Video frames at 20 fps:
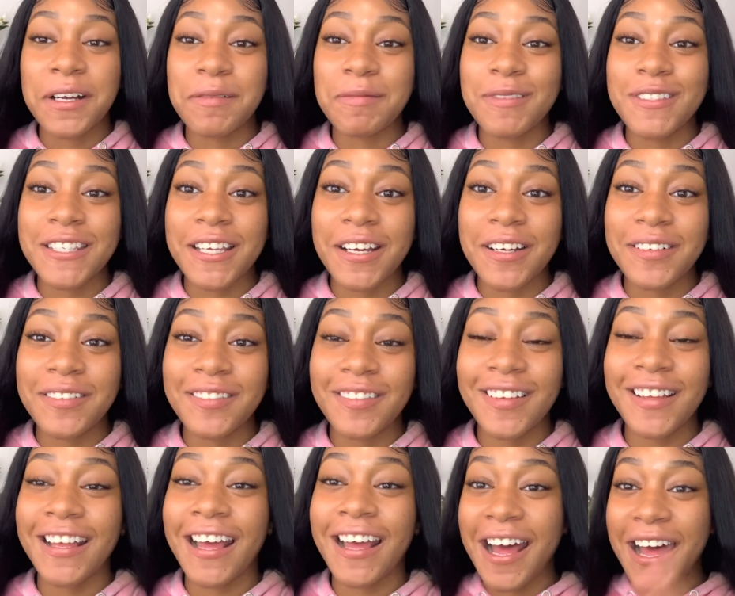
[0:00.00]
So
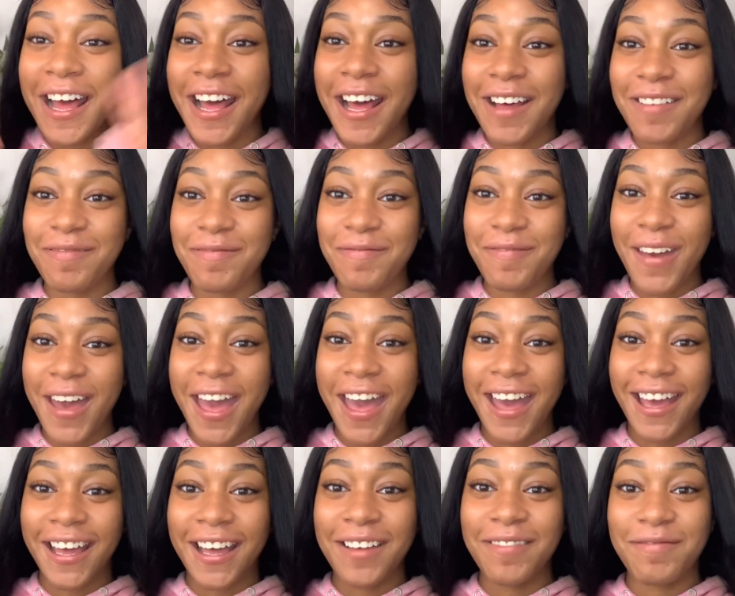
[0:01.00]
I'm
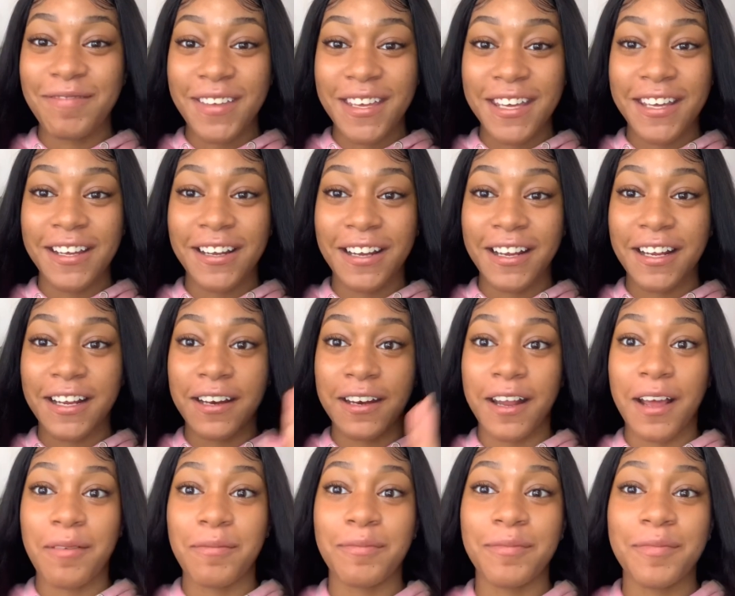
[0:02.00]
back, I'm here, and
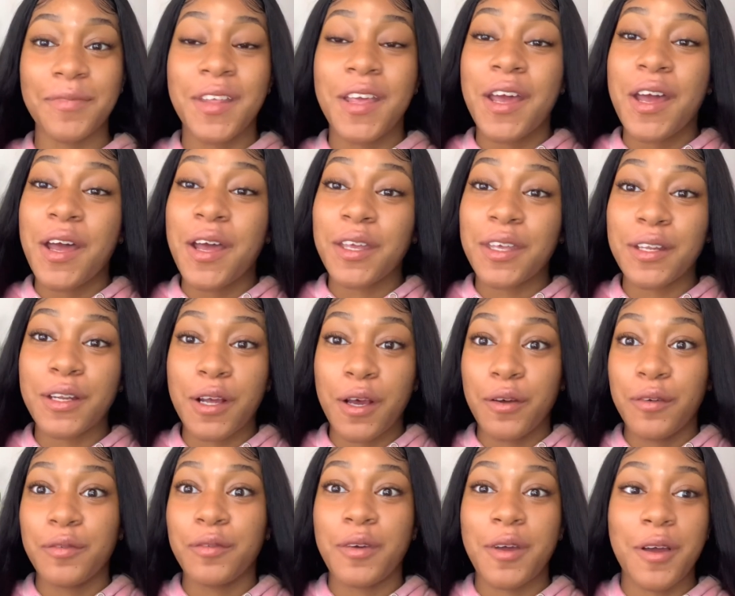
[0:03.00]
I'm, you know,
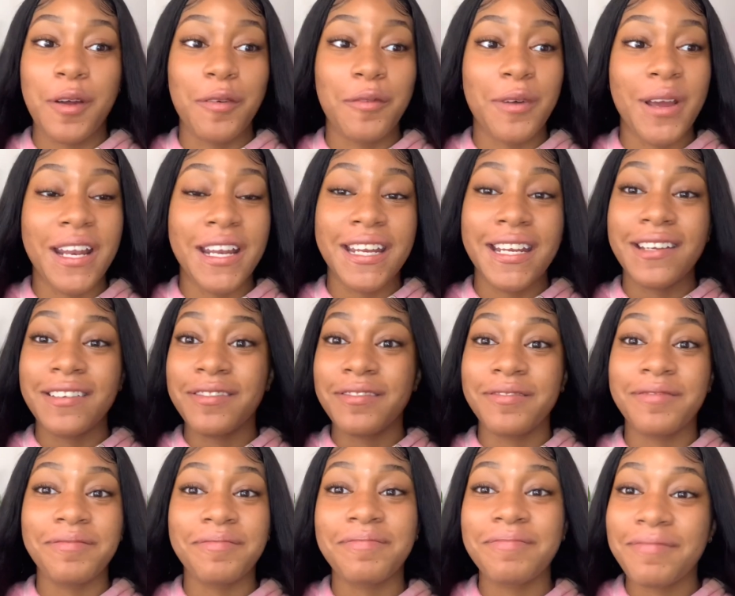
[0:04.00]
ready
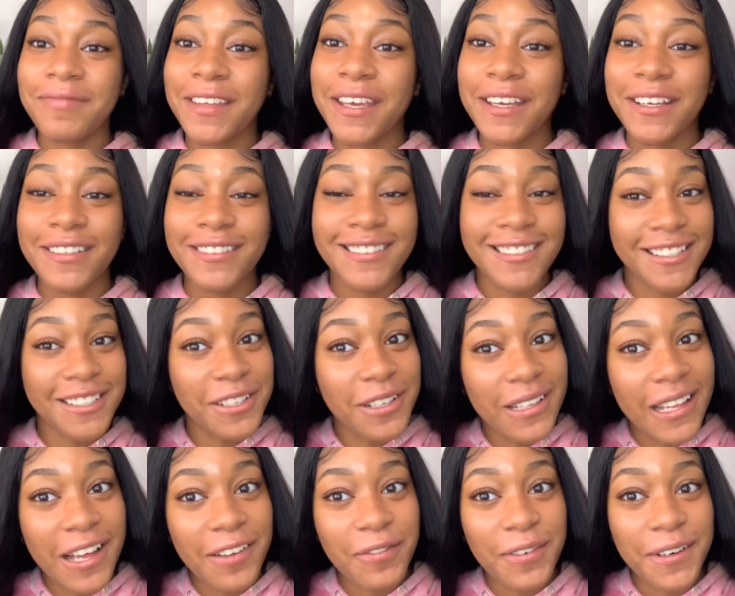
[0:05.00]
to do
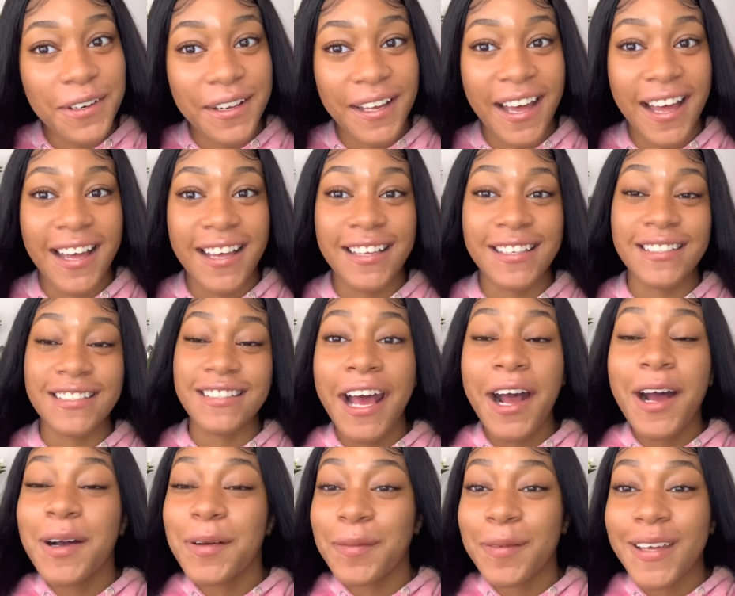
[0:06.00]
that for you guys. I
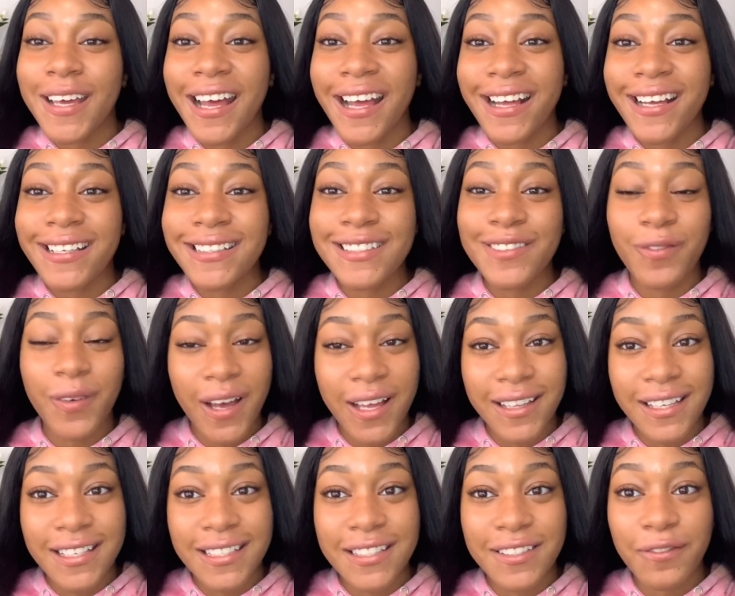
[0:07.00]
hope you guys find
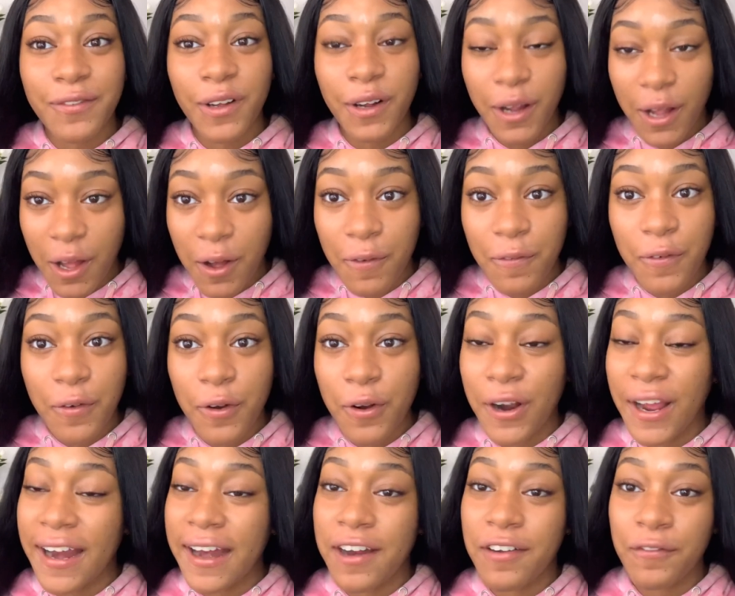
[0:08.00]
this very helpful
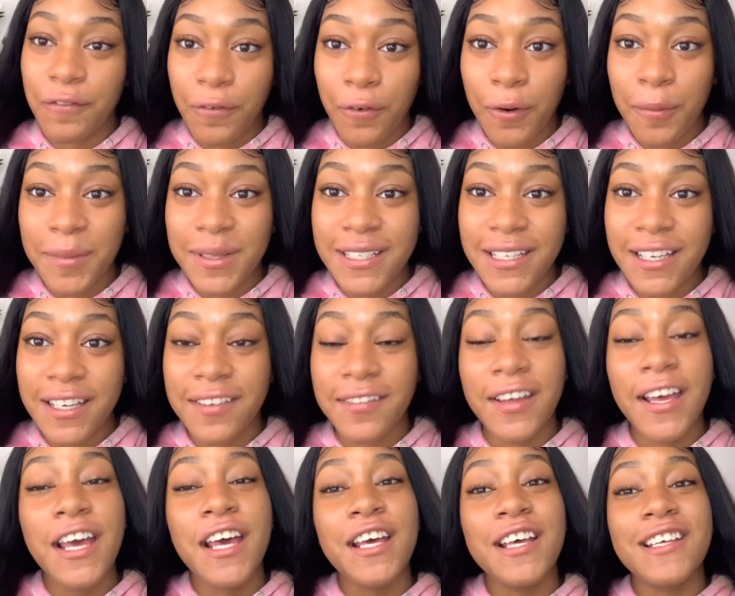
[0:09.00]
and informative,
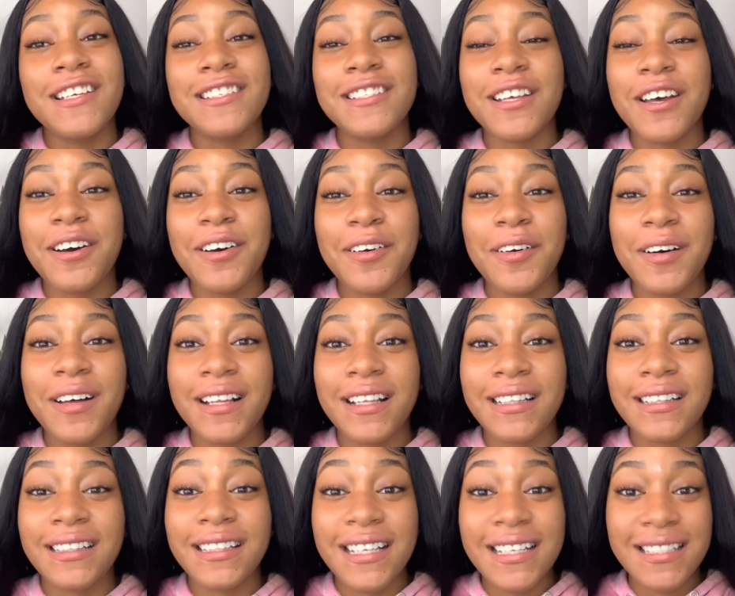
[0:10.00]
so
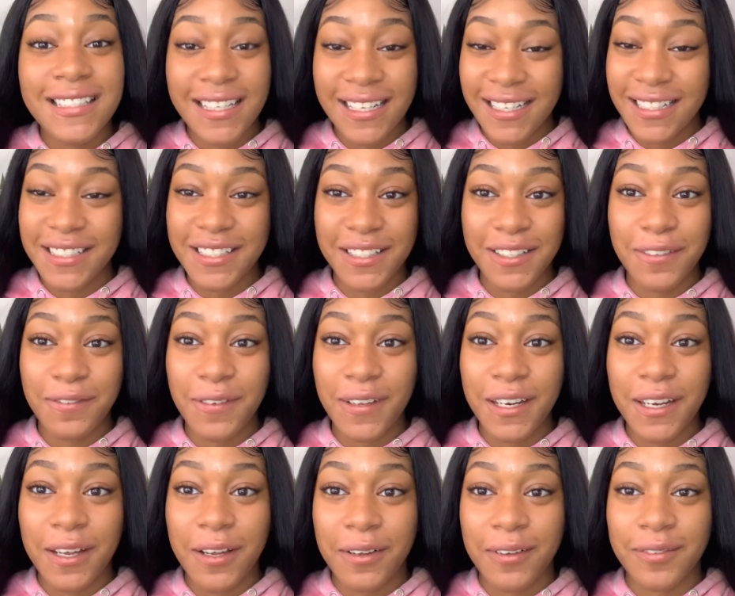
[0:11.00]
let's get into the
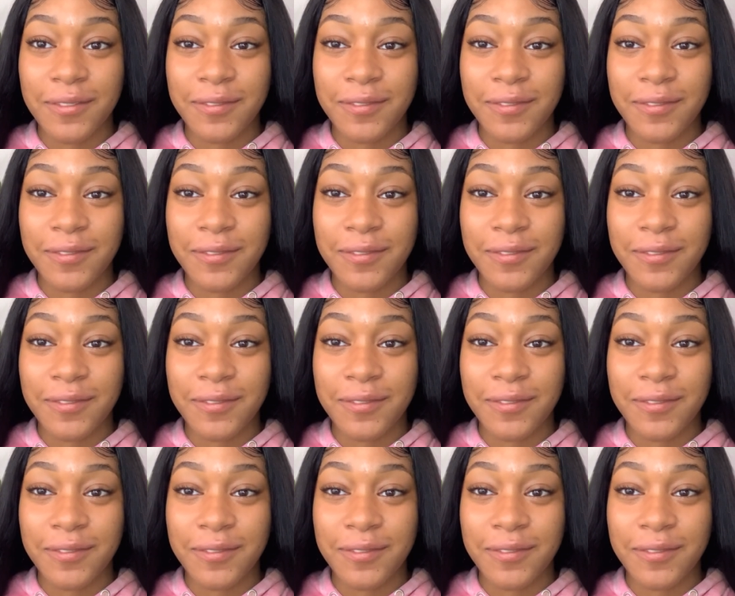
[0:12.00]
video.